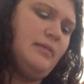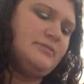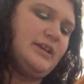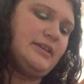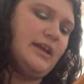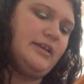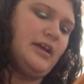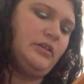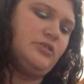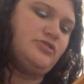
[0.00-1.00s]
I'm taking that
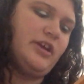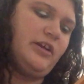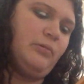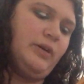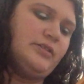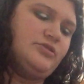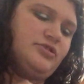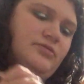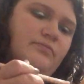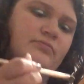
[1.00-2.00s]
yellow shade Quench